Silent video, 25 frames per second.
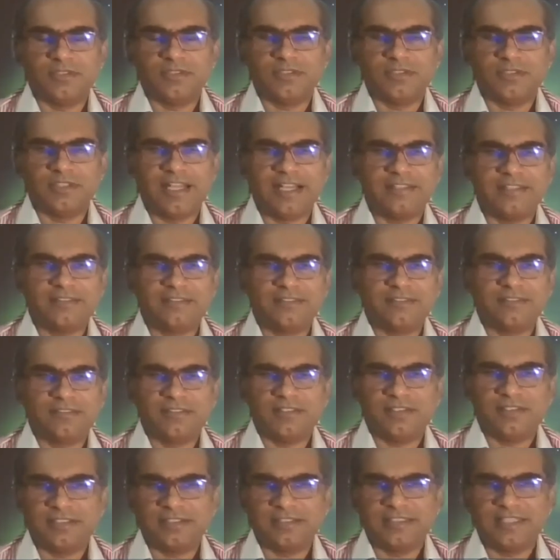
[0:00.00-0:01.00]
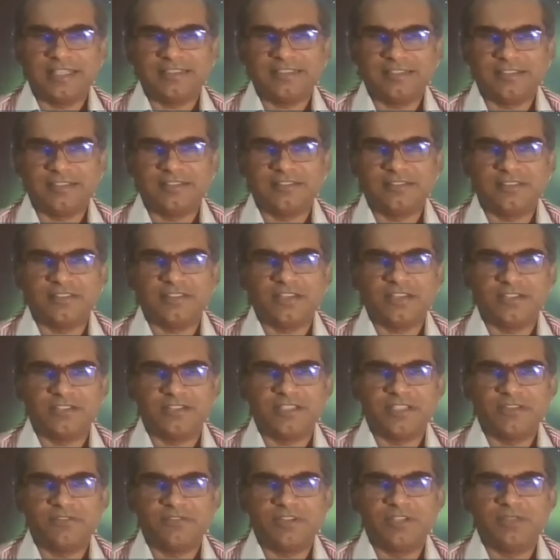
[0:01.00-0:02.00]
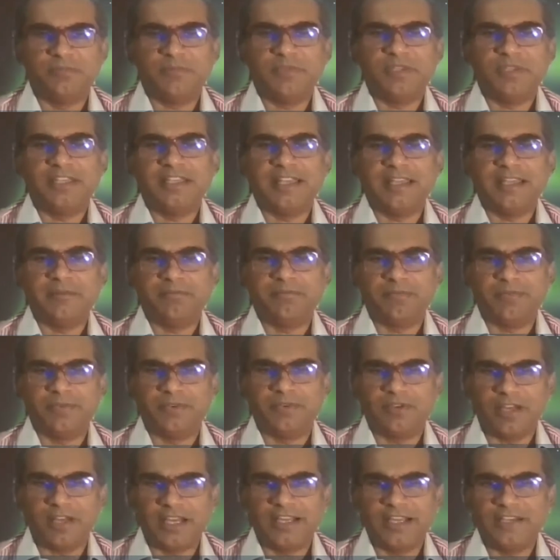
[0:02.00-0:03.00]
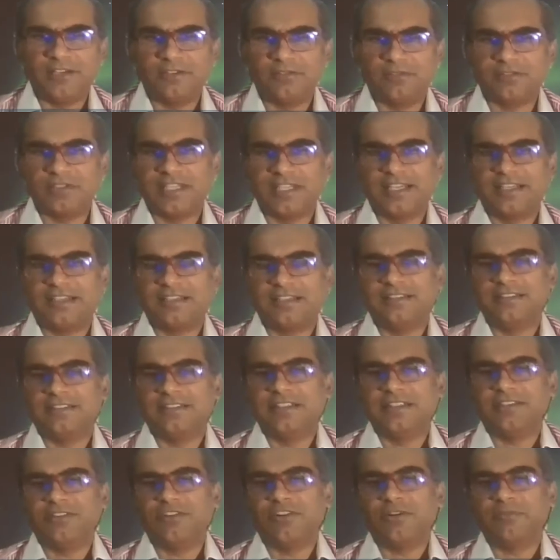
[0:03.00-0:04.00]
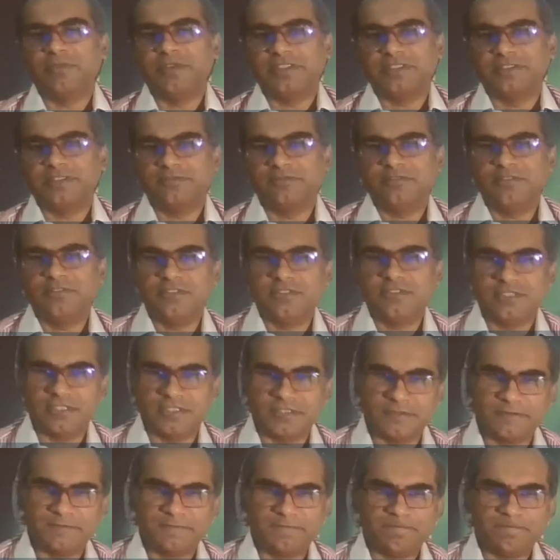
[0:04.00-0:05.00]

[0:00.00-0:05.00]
next section, this answer will be employed to tackle the normative question.